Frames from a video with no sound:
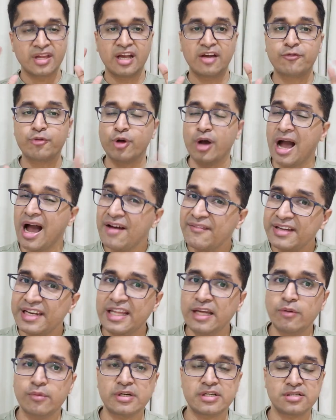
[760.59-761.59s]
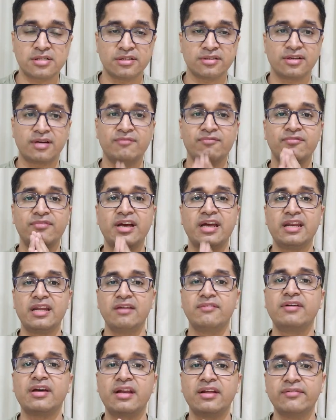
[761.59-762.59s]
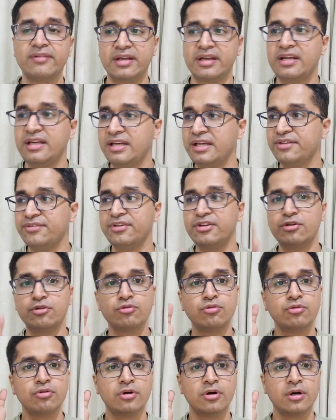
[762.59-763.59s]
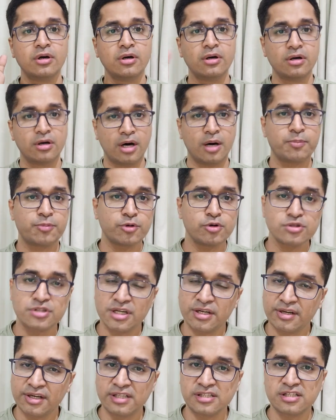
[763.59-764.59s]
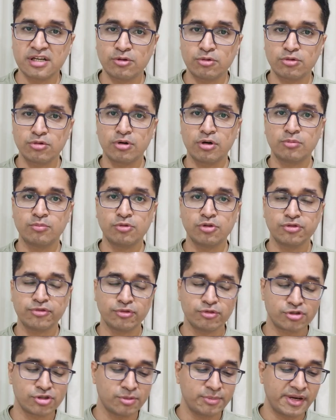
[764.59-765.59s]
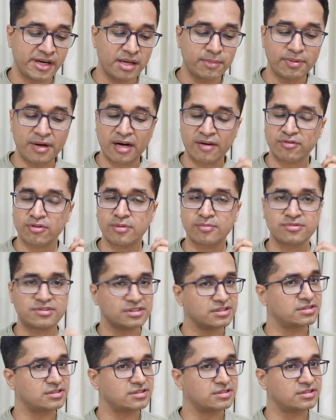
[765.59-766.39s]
If you have any questions, I'm very, very, very easy to approach and reach out to on most social media platforms.